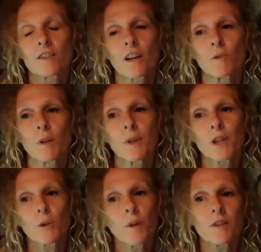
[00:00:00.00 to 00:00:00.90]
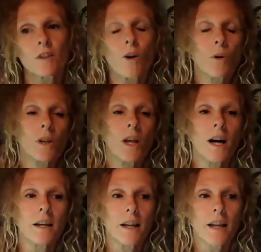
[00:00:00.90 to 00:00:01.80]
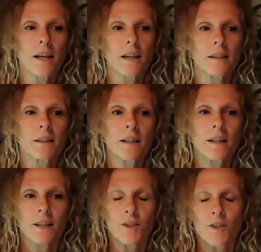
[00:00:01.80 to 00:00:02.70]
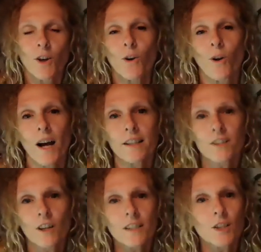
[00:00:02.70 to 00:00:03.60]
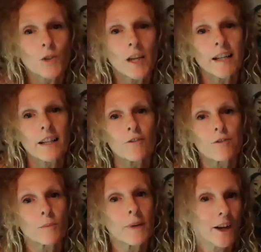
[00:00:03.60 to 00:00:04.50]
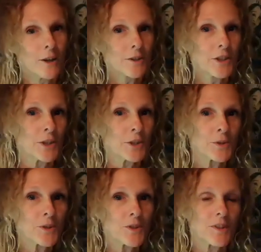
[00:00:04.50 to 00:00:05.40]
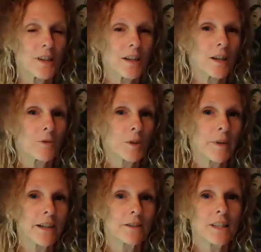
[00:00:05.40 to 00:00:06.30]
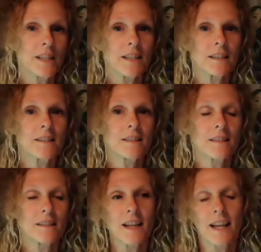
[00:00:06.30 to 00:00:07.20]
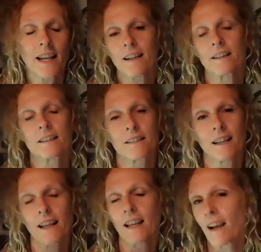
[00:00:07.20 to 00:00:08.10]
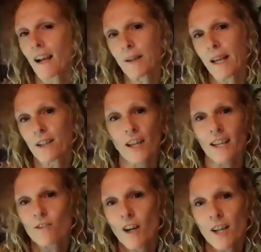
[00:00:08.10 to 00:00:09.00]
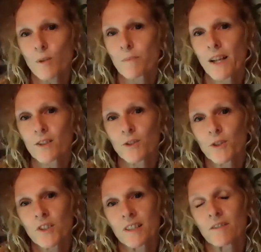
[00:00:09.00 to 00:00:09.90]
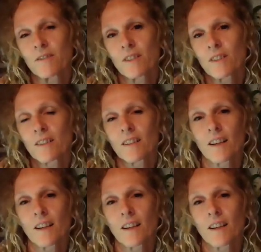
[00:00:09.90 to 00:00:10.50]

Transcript: to start with, but there wasn't a whole lot. And so I started creating it for my own use with my own kids. And I've had like crossword puzzles and